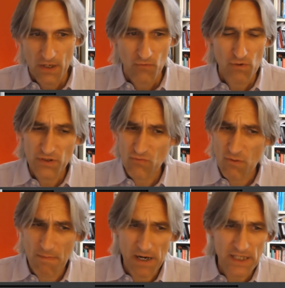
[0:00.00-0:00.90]
rather
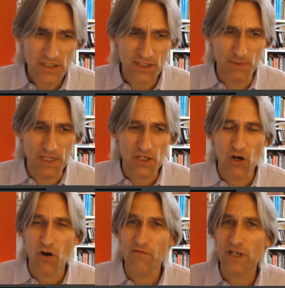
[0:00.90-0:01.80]
reminds me
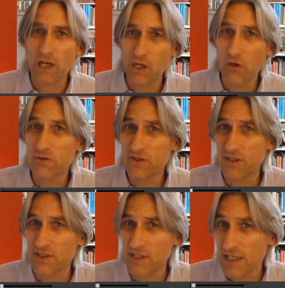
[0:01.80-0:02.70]
of a closed
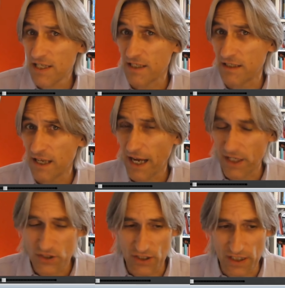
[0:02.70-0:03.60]
Sicilian,
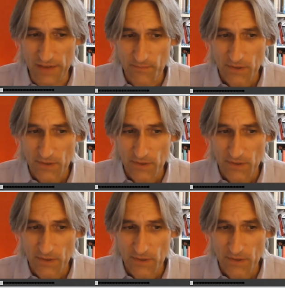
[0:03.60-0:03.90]
actually,